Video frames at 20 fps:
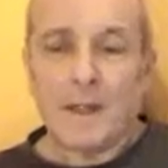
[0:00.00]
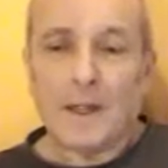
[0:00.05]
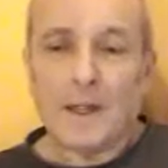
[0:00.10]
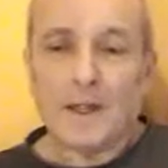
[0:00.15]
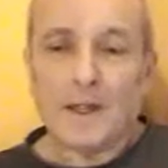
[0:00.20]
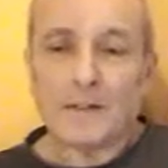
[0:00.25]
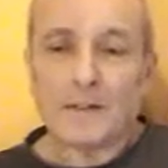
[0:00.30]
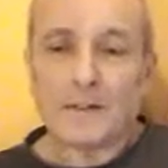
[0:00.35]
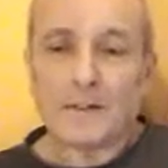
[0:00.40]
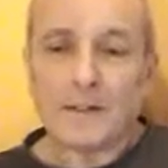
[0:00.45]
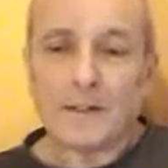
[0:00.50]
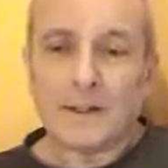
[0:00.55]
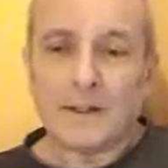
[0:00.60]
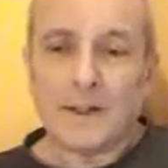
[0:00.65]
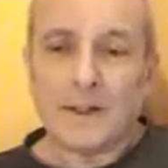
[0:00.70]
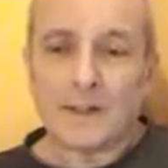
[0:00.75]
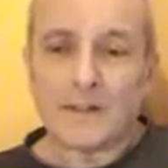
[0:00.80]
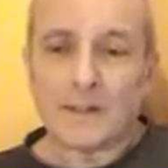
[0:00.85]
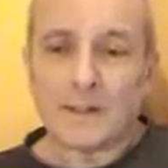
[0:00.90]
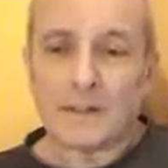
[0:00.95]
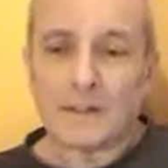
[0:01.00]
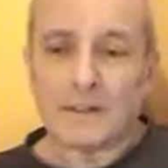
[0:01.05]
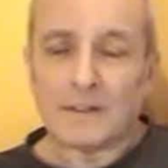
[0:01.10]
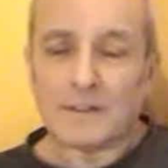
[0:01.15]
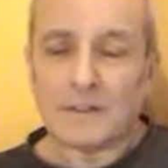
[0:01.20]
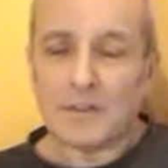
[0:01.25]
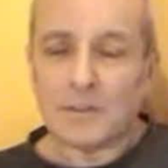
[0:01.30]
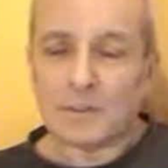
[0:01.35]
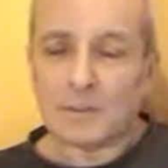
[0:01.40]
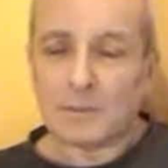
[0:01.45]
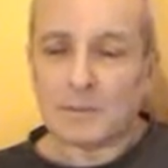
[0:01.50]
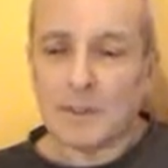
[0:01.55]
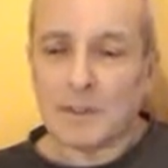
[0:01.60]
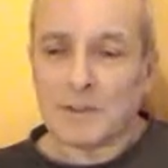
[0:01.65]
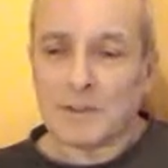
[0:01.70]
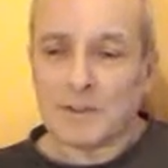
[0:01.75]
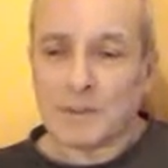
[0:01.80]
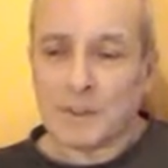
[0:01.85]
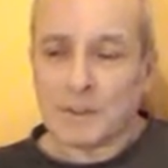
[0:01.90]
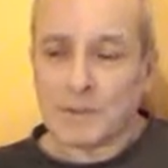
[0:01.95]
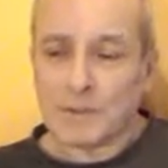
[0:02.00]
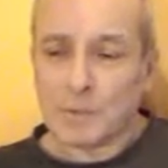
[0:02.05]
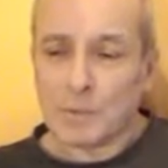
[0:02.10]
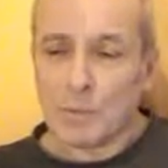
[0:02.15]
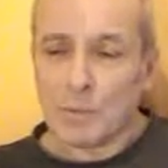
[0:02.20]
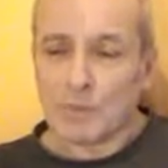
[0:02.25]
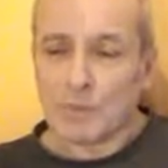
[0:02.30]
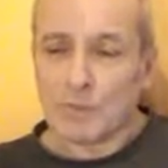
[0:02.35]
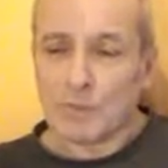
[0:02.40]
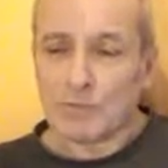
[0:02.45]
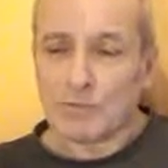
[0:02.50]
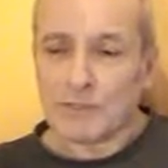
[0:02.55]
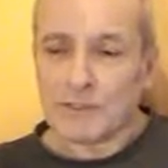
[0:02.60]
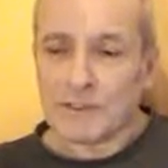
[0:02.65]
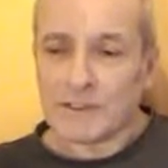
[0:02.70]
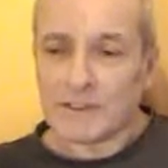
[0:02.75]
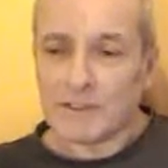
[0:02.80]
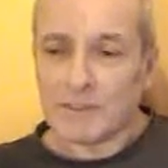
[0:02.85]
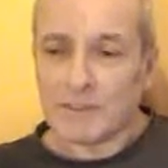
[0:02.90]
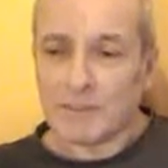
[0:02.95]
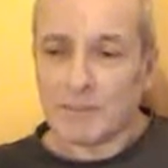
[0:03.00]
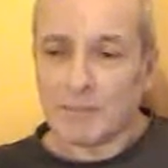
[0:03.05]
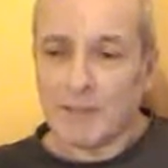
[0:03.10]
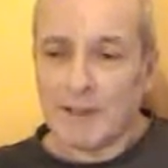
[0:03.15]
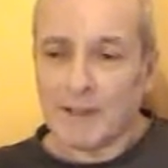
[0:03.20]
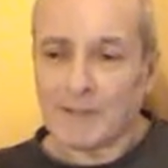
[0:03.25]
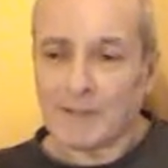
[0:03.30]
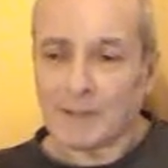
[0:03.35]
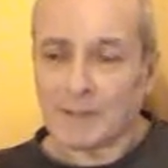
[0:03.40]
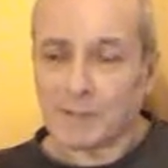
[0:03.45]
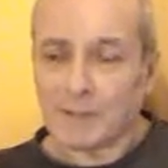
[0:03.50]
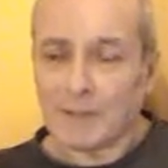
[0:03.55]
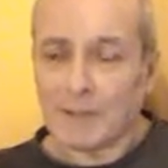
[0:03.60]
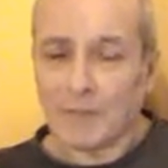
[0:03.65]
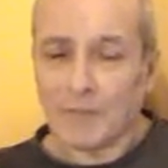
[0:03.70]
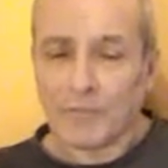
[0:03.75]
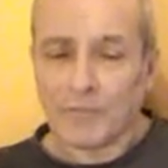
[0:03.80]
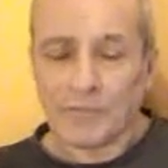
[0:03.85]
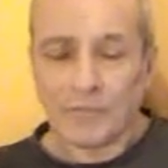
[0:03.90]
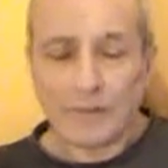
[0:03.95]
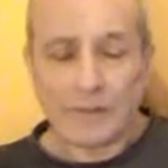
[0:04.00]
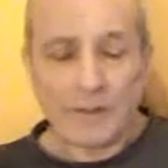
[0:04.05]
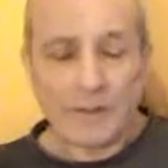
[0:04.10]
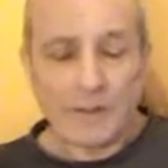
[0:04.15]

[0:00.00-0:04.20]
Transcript: And as a documentary I was watching recently reminded me of,